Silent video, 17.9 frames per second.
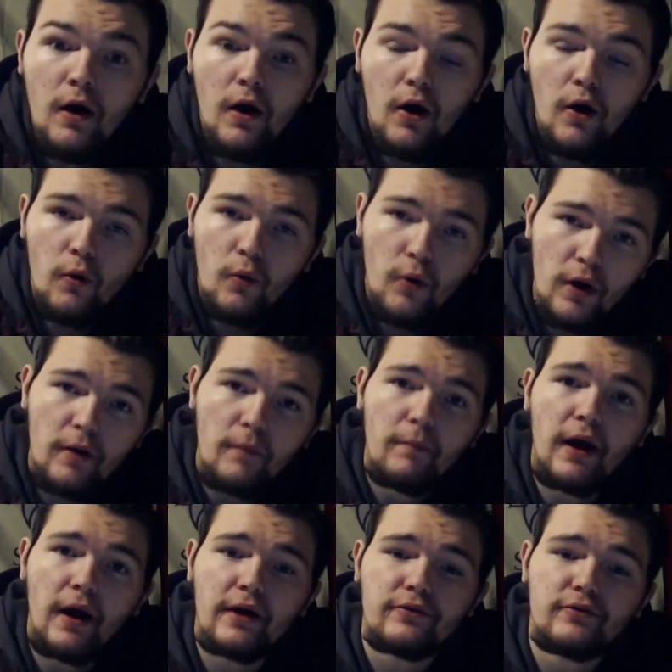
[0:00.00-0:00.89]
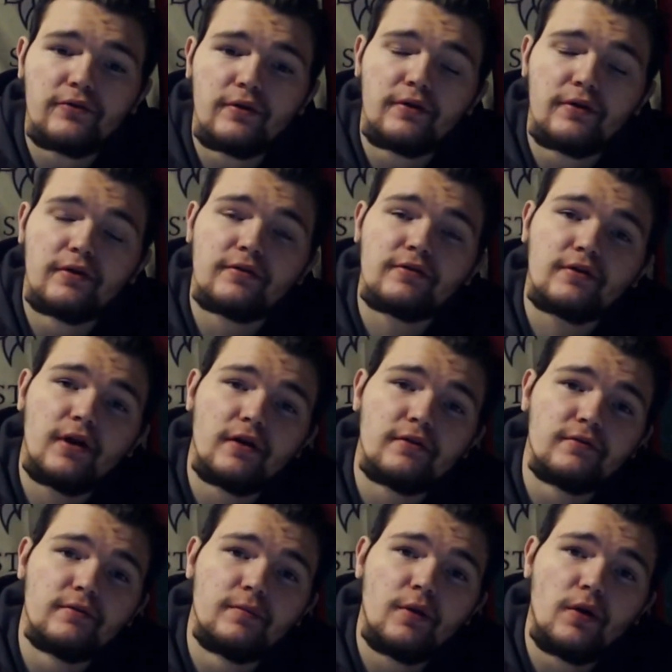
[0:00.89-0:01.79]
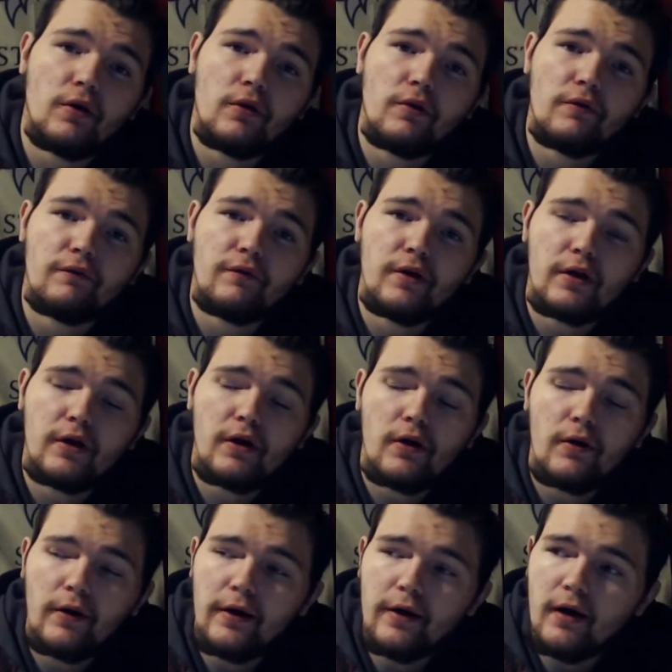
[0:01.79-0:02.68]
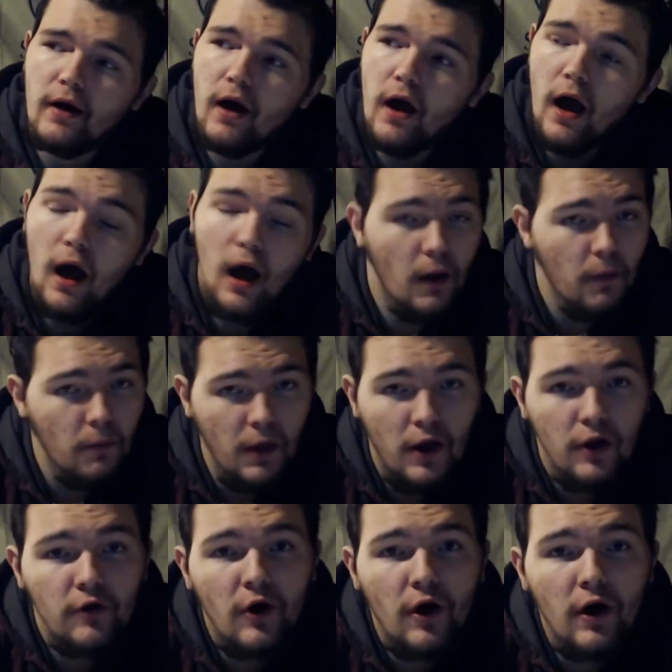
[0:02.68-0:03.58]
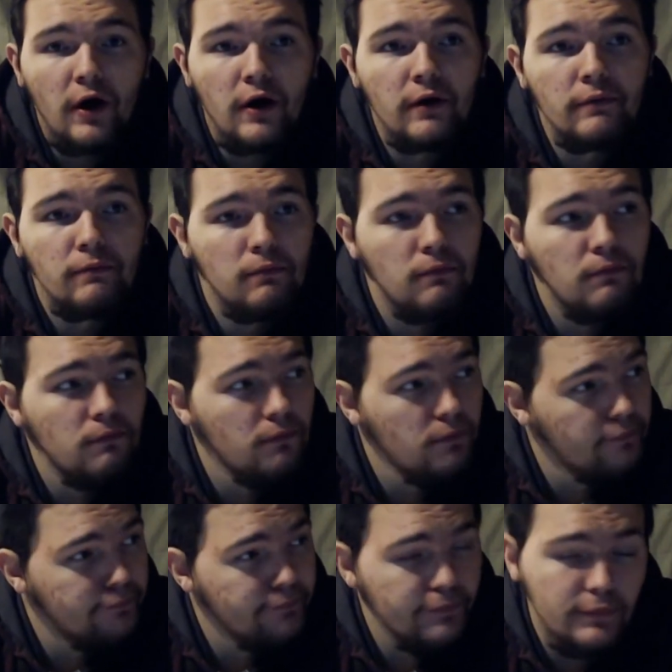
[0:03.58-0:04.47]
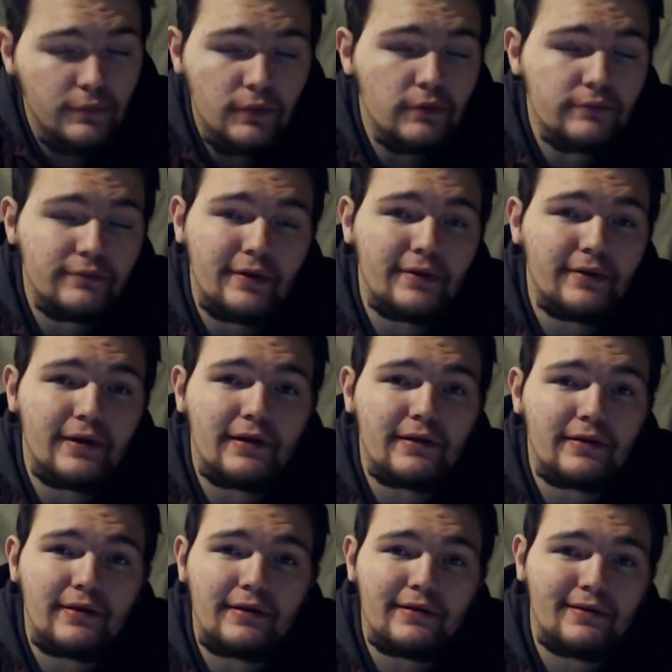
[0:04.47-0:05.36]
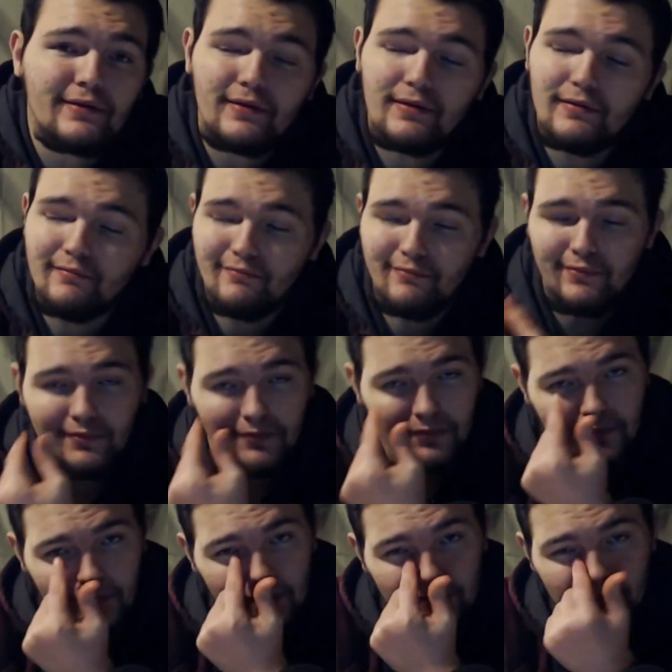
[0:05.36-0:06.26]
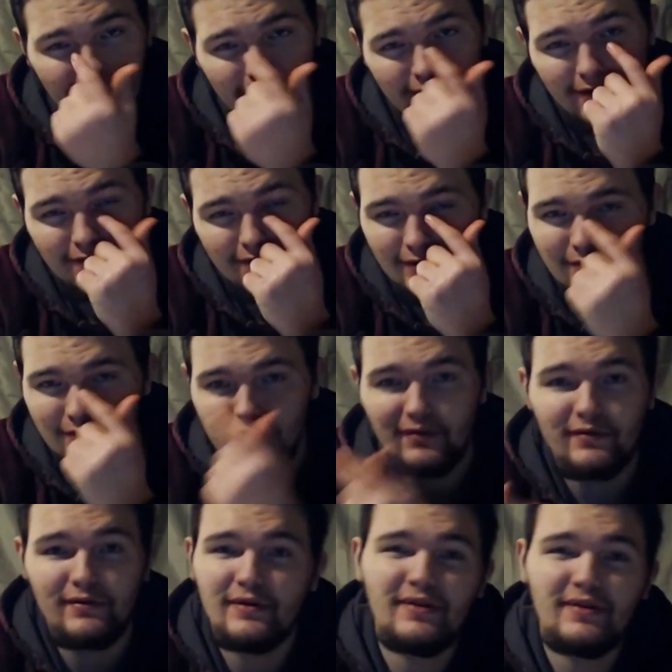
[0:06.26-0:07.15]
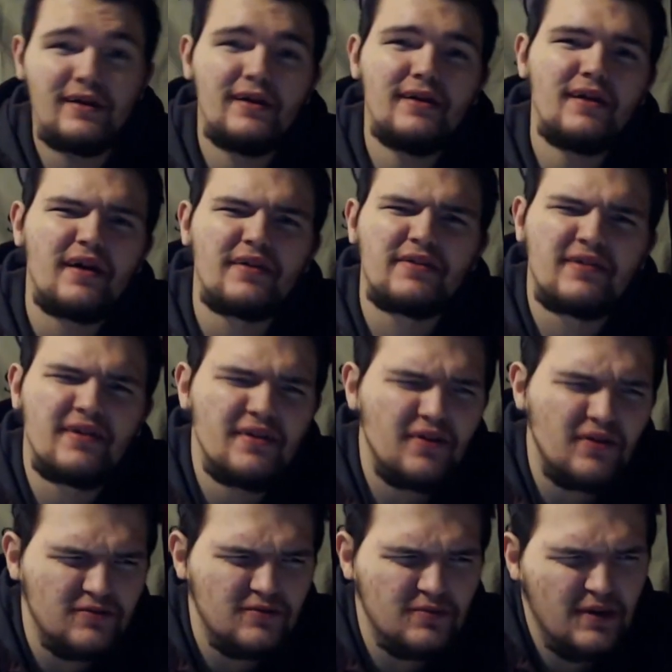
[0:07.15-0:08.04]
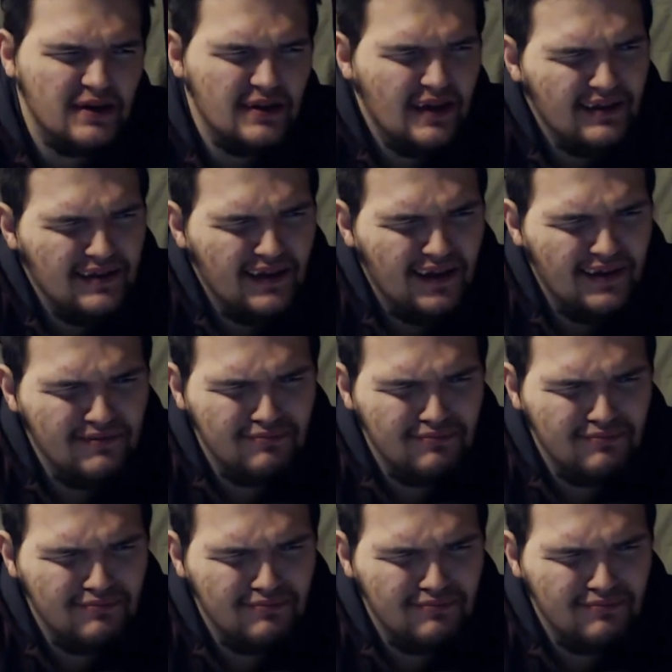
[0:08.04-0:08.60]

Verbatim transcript: Welcome back to the discussion part of the video, and I'm not Carl. These right here, they're not tails, man. That like